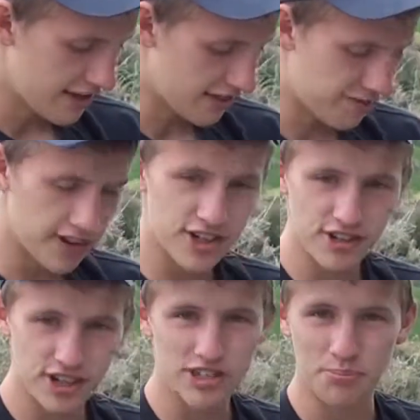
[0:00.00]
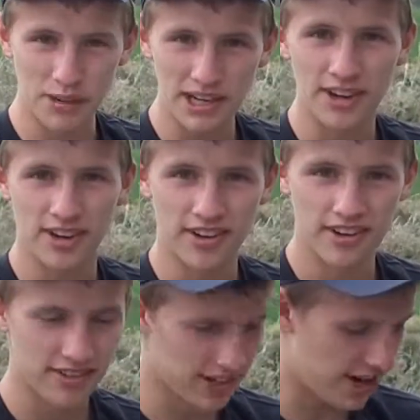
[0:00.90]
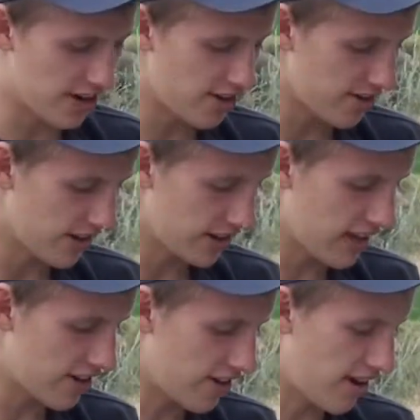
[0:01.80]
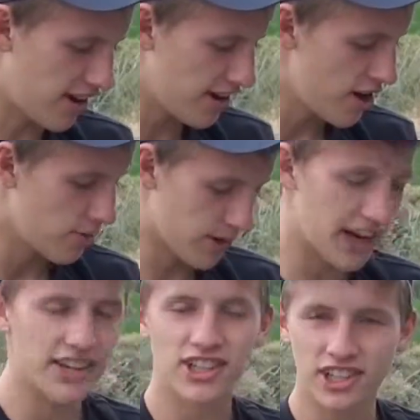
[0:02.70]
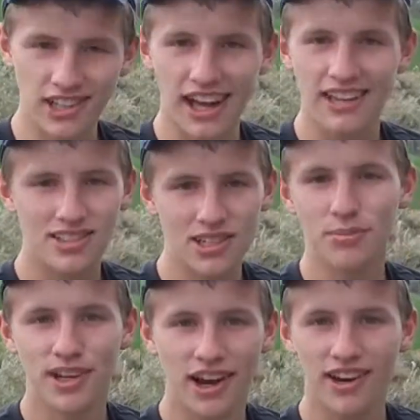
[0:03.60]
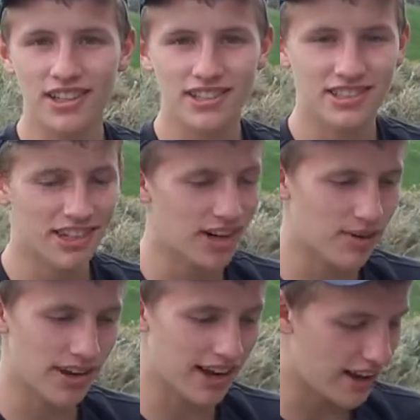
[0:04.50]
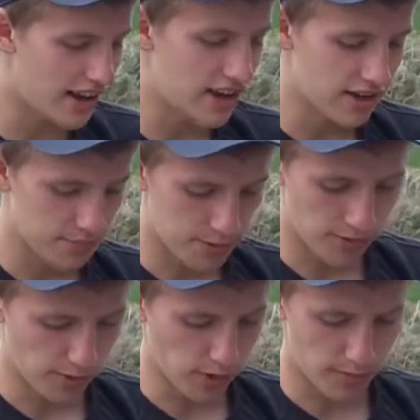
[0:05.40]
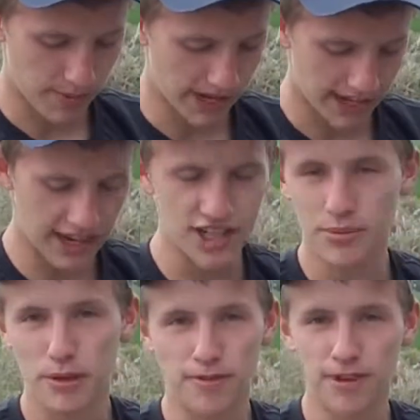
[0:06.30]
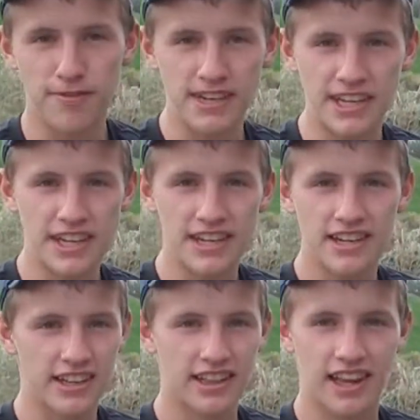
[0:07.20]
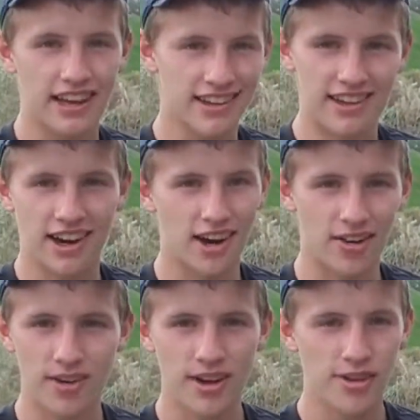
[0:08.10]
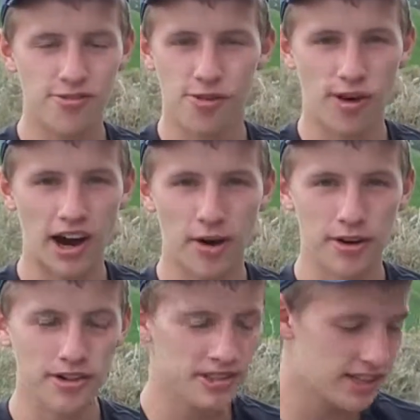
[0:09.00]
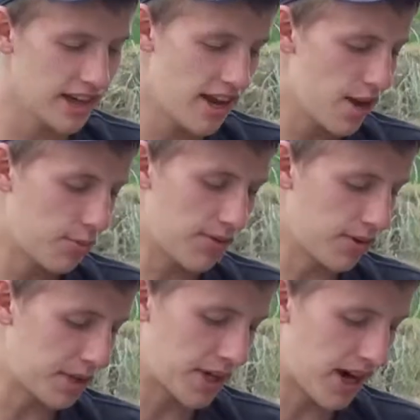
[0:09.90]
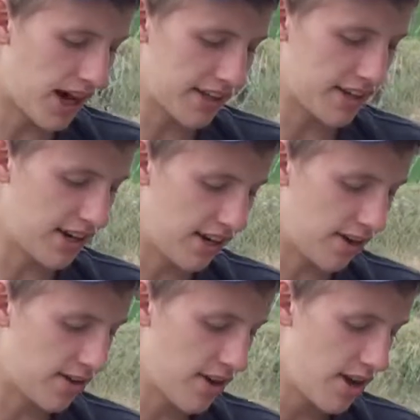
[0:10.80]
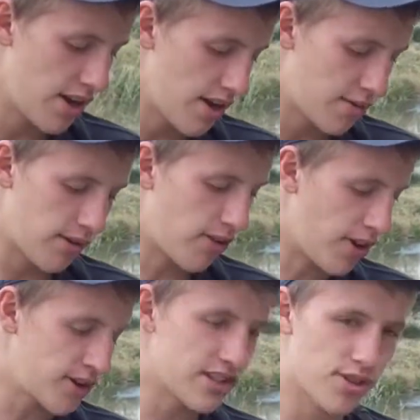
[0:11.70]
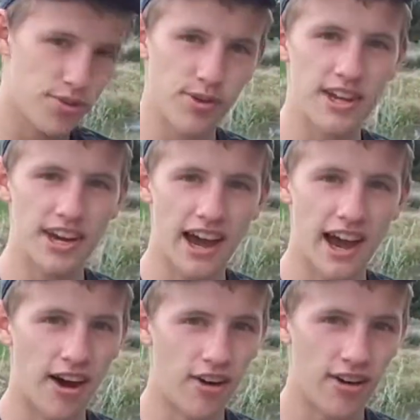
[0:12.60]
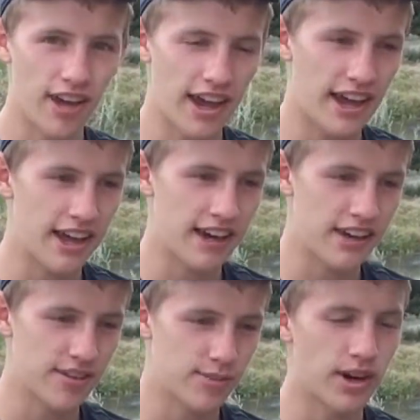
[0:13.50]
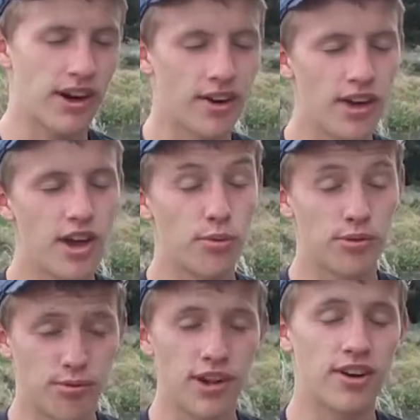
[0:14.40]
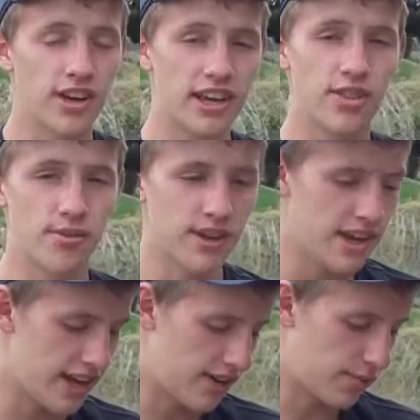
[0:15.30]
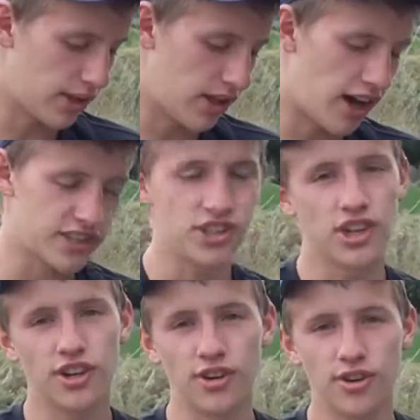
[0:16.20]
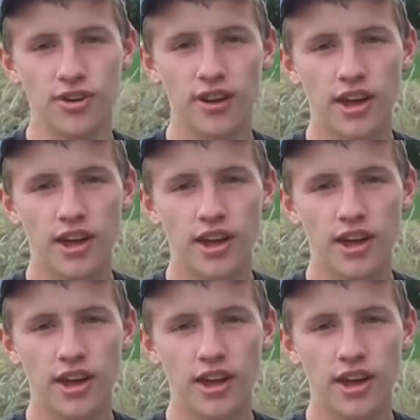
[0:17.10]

The fish are just bigger, you know. Later on, we're catching less, to be honest. You know, we're not, before we might catch up to 15 in like, you know, 4 hours. We've only caught, you know, we've hooked 3 now, and well, we've reeled in 3 and we lost 2.